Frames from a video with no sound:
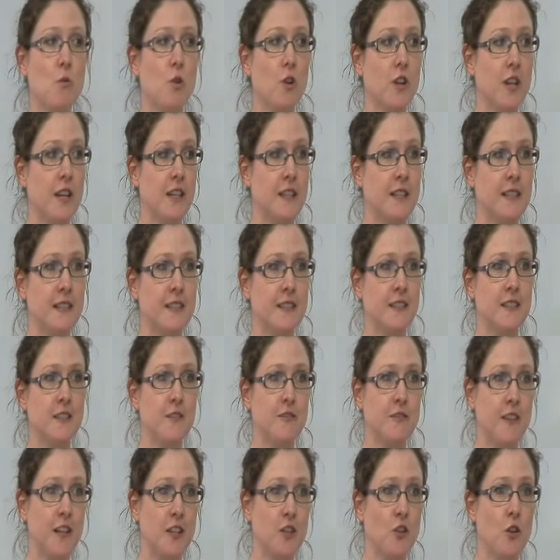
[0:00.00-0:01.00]
what it is
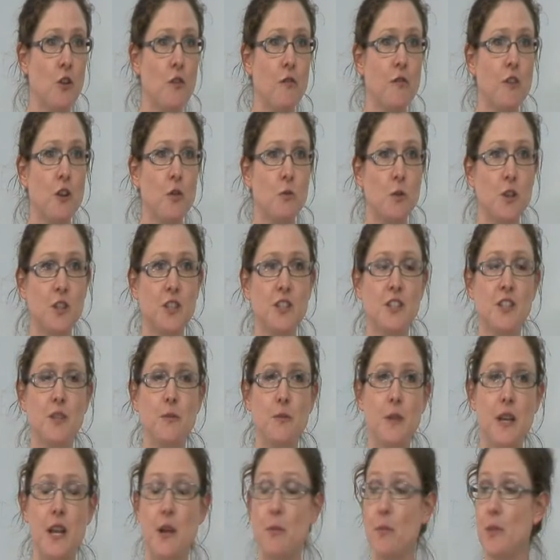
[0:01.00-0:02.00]
the Phytophthora wants
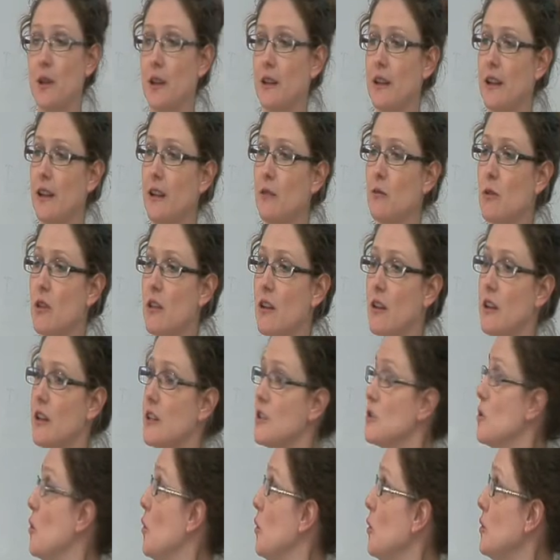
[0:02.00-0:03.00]
to manipulate within
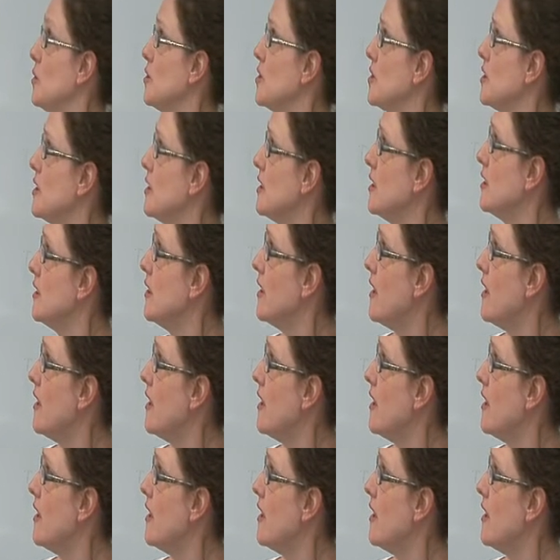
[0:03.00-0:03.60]
its host,